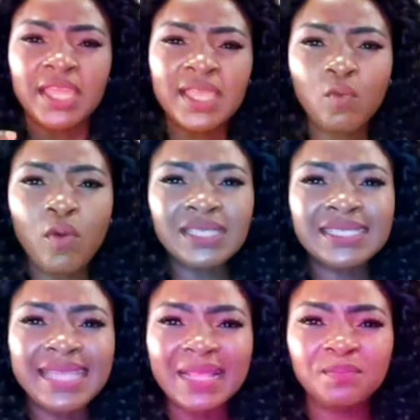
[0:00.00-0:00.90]
He
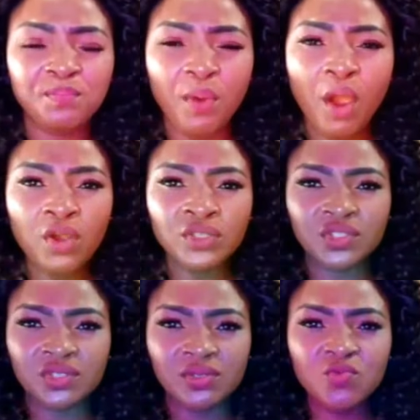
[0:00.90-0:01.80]
wants that
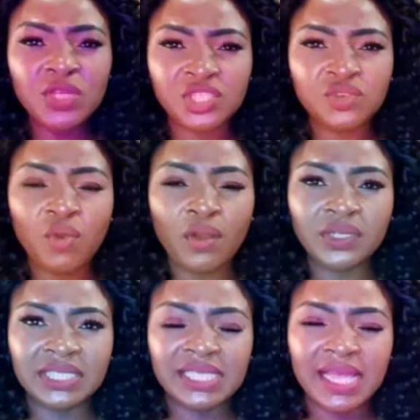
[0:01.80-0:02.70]
bond with you
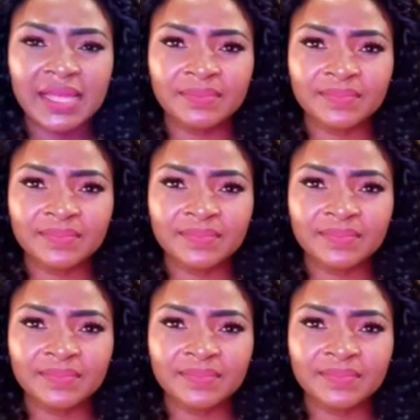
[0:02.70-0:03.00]
all the time.